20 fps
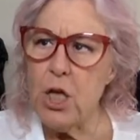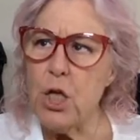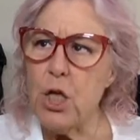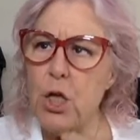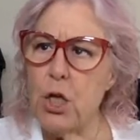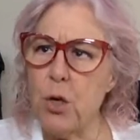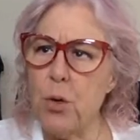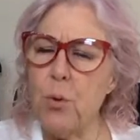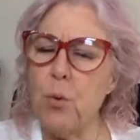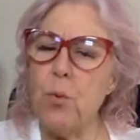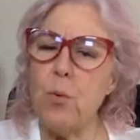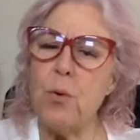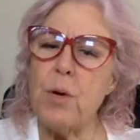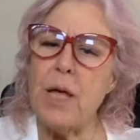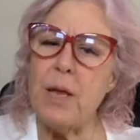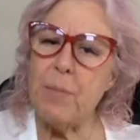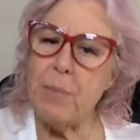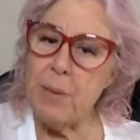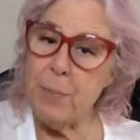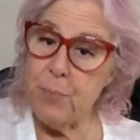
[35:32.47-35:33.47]
you
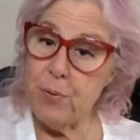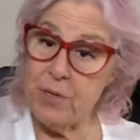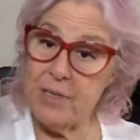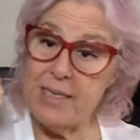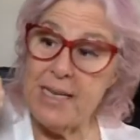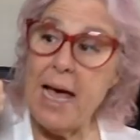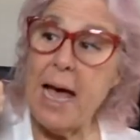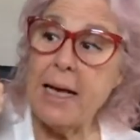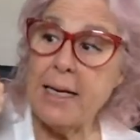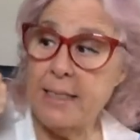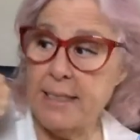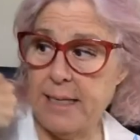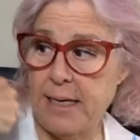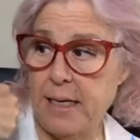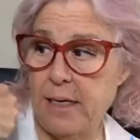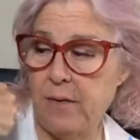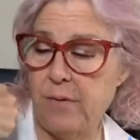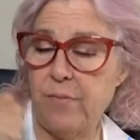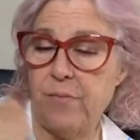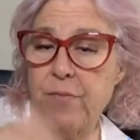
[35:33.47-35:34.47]
can be
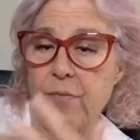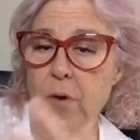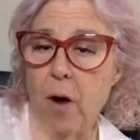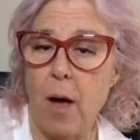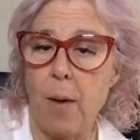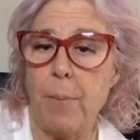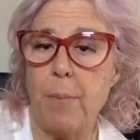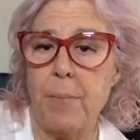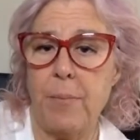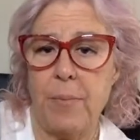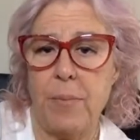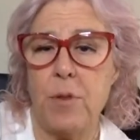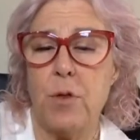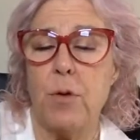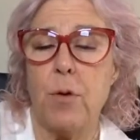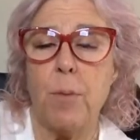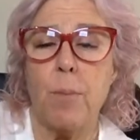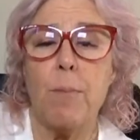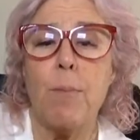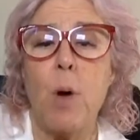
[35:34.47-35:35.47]
protected from
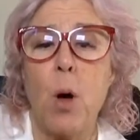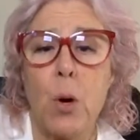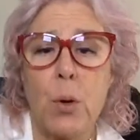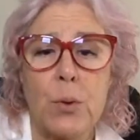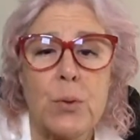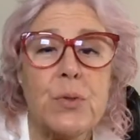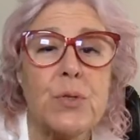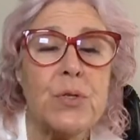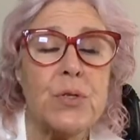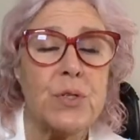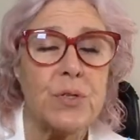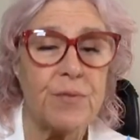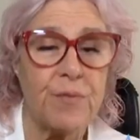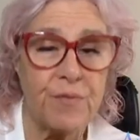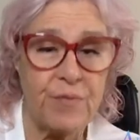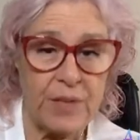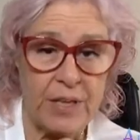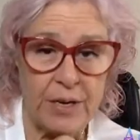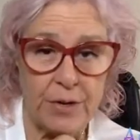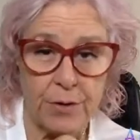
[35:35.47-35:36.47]
your most
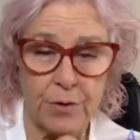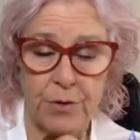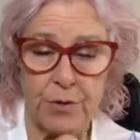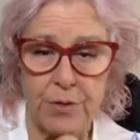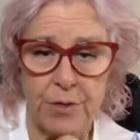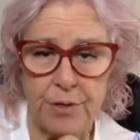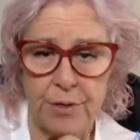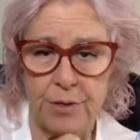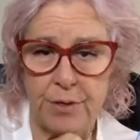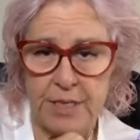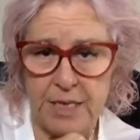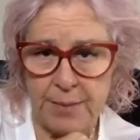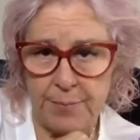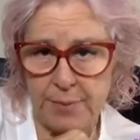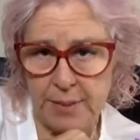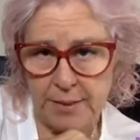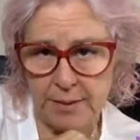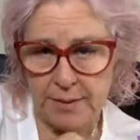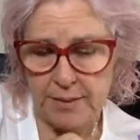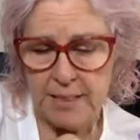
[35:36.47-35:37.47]
feared
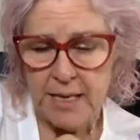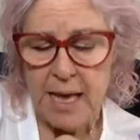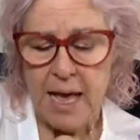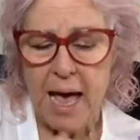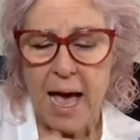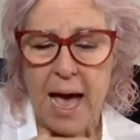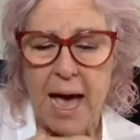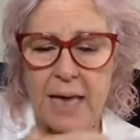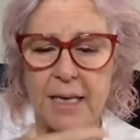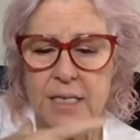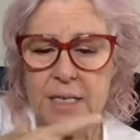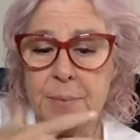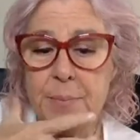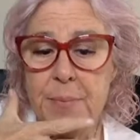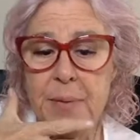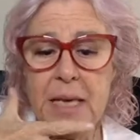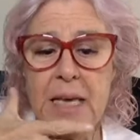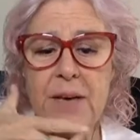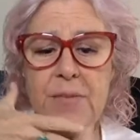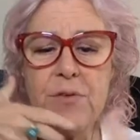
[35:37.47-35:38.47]
demons. And to
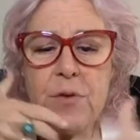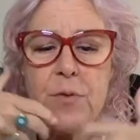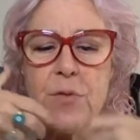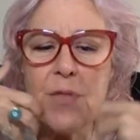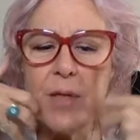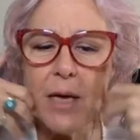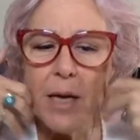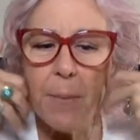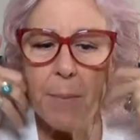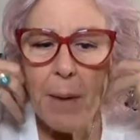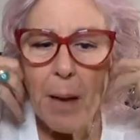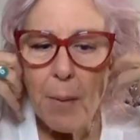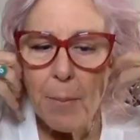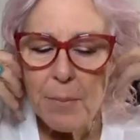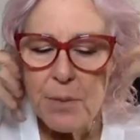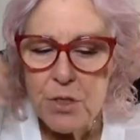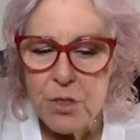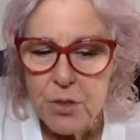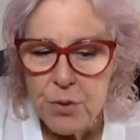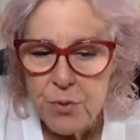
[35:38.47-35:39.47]
me, if you think about
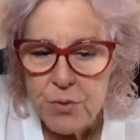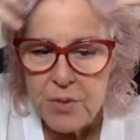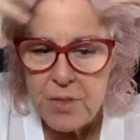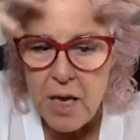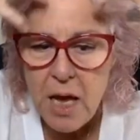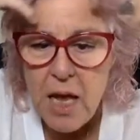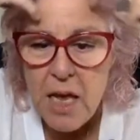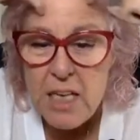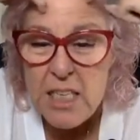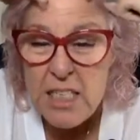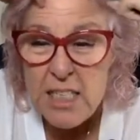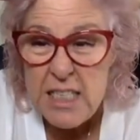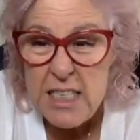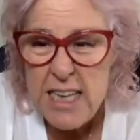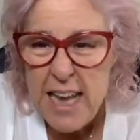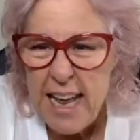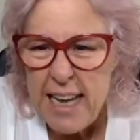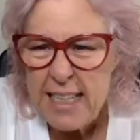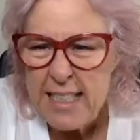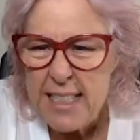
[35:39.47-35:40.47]
Medusa,
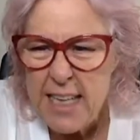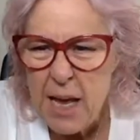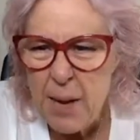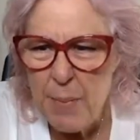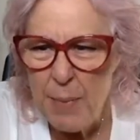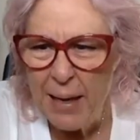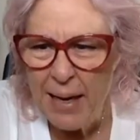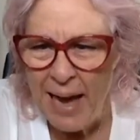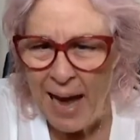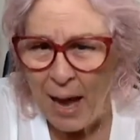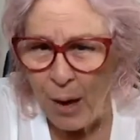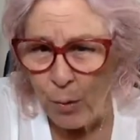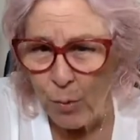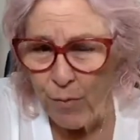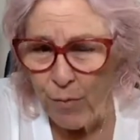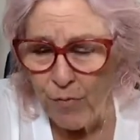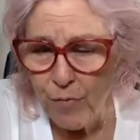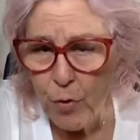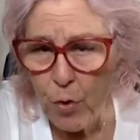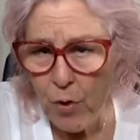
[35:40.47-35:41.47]
snakes coming out
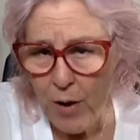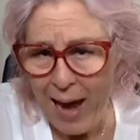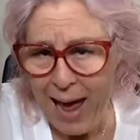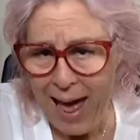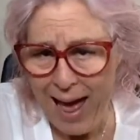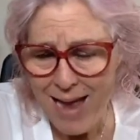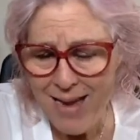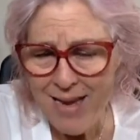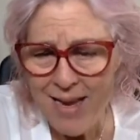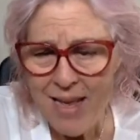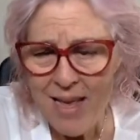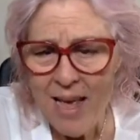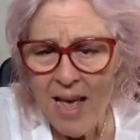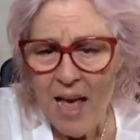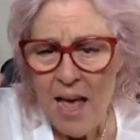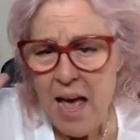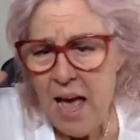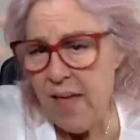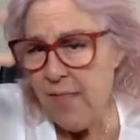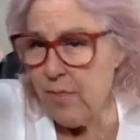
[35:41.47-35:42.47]
of her head
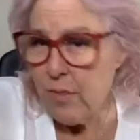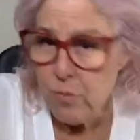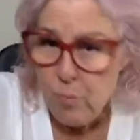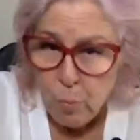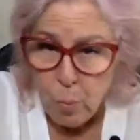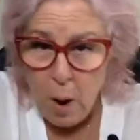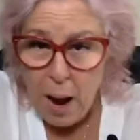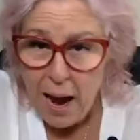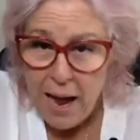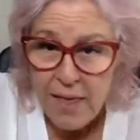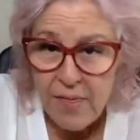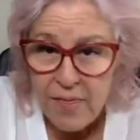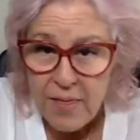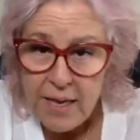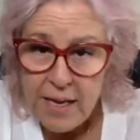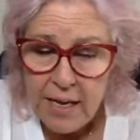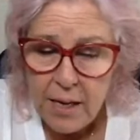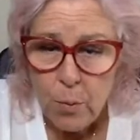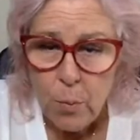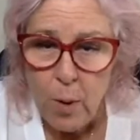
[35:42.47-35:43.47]
and
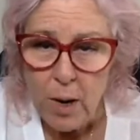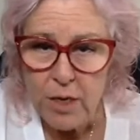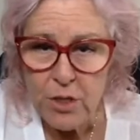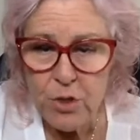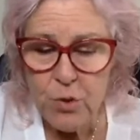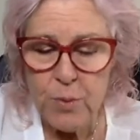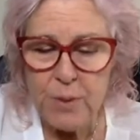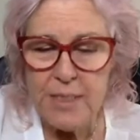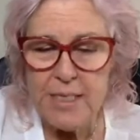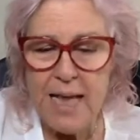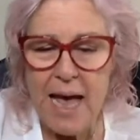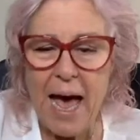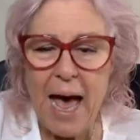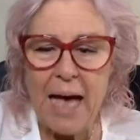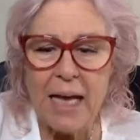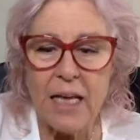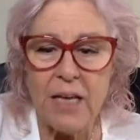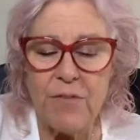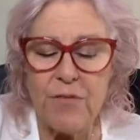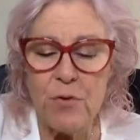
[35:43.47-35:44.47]
writhing and wanting to
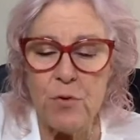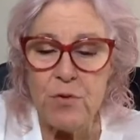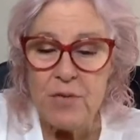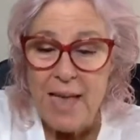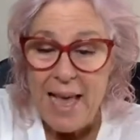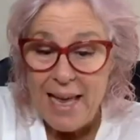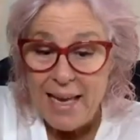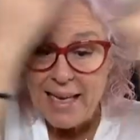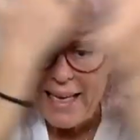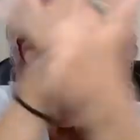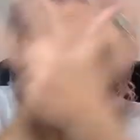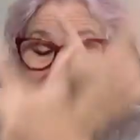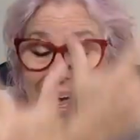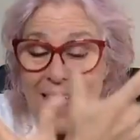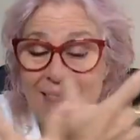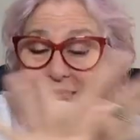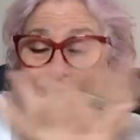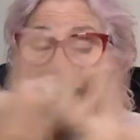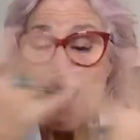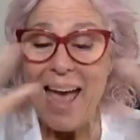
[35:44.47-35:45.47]
attack, if you take
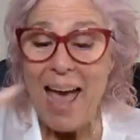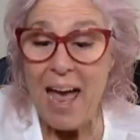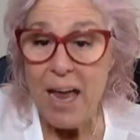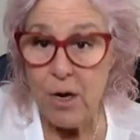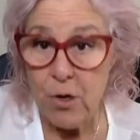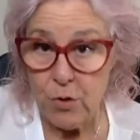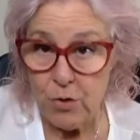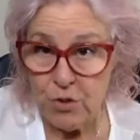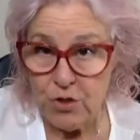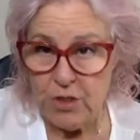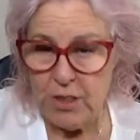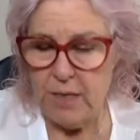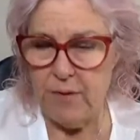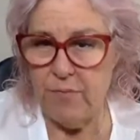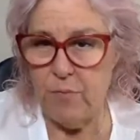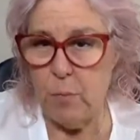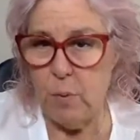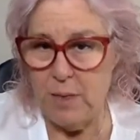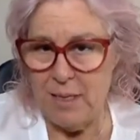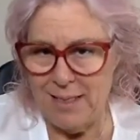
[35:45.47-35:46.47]
again the energy of
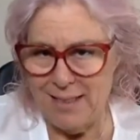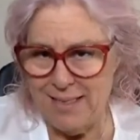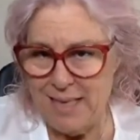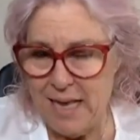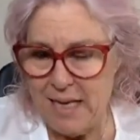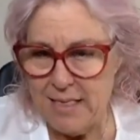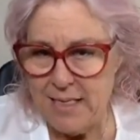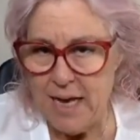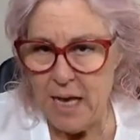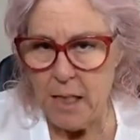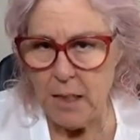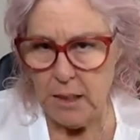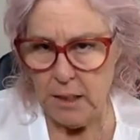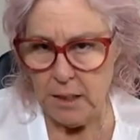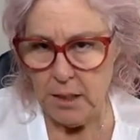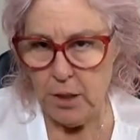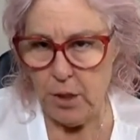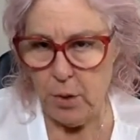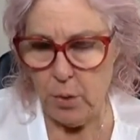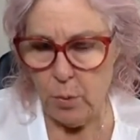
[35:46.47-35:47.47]
what is that telling you?